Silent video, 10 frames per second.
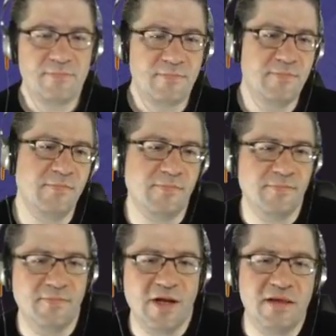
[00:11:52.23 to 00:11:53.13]

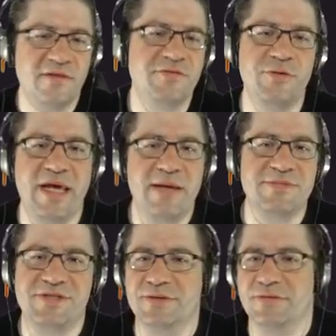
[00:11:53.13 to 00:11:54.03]
I love new
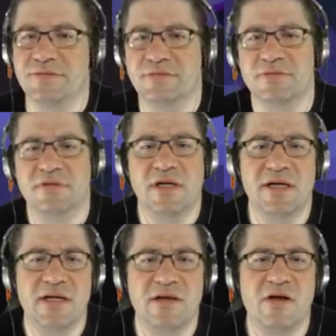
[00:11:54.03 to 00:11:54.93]
games too.
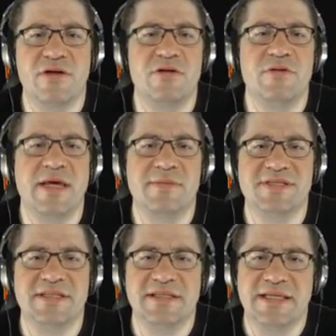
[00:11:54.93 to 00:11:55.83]
A lot of the new
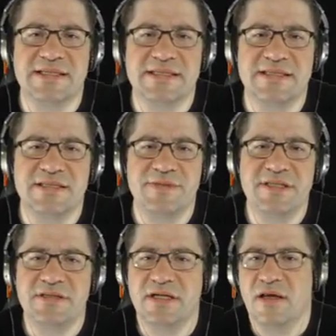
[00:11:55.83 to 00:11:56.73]
games that get sent to
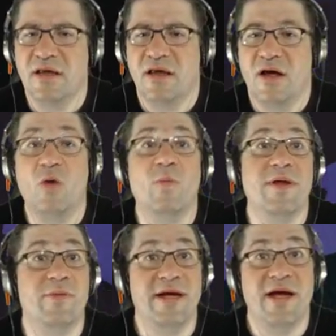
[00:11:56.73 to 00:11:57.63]
me. Oh,
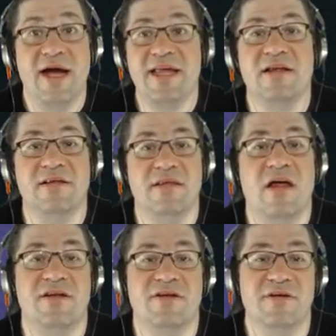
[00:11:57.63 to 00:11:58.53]
by the way, I get a
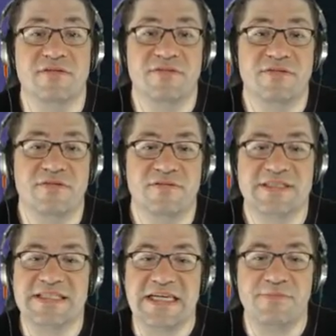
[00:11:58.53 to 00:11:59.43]
lot of
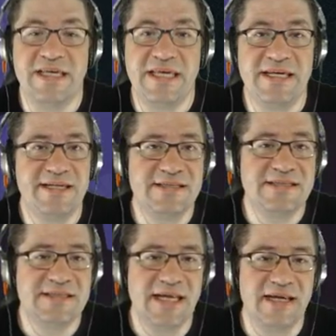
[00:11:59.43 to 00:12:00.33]
Steam
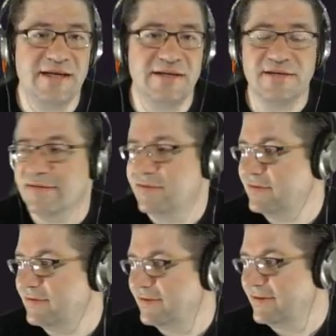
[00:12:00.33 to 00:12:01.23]
keys and
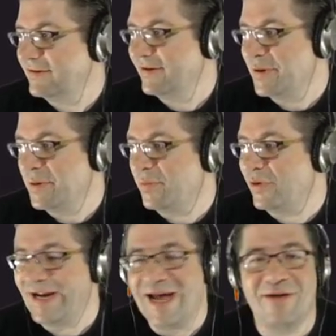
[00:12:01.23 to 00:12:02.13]

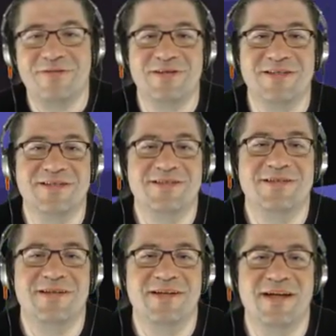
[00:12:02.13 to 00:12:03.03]
pre-alpha,
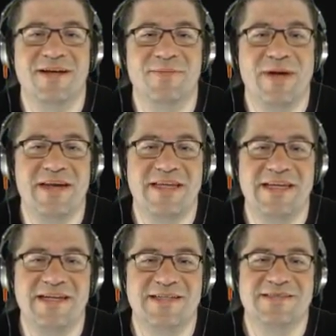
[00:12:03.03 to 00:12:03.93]
beta
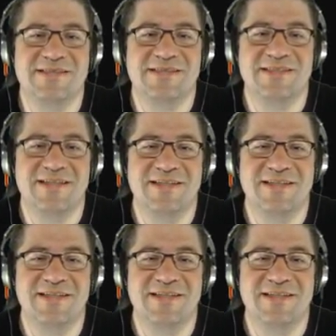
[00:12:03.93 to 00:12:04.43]
keys,